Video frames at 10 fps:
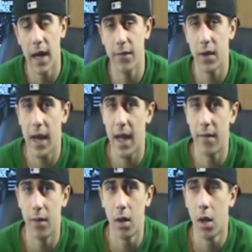after I
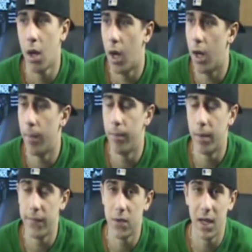have
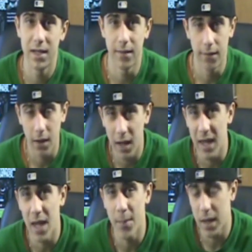a few days of
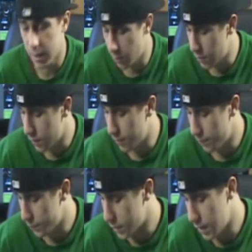gaming in with
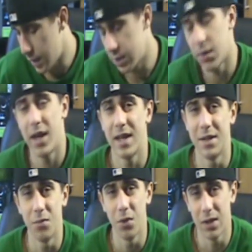them, and so I
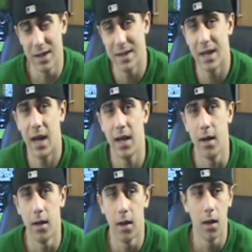can really
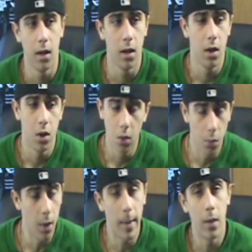decide
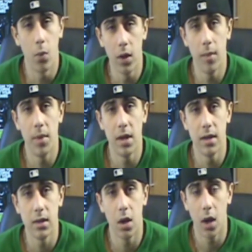what my real
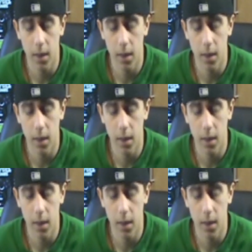opinions are